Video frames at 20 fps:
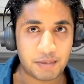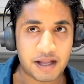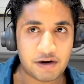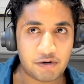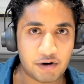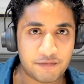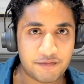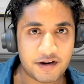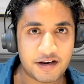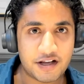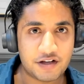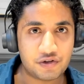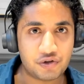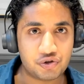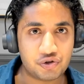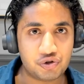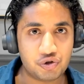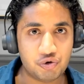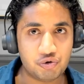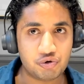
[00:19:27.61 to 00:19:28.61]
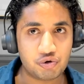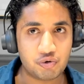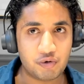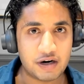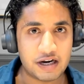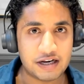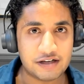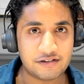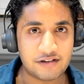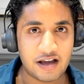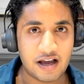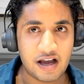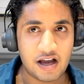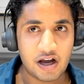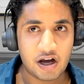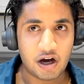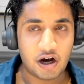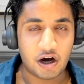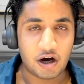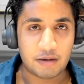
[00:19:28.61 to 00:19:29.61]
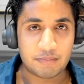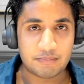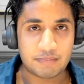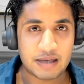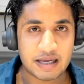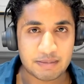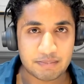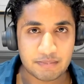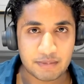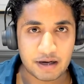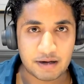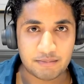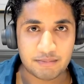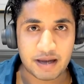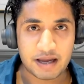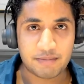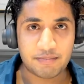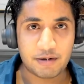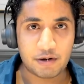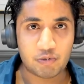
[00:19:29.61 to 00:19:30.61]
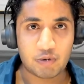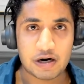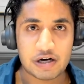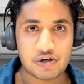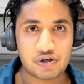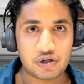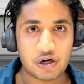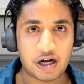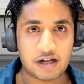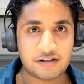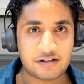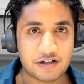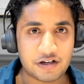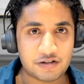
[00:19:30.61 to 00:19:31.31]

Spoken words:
Blake Griffin needs to shoot threes, make mid-range shots,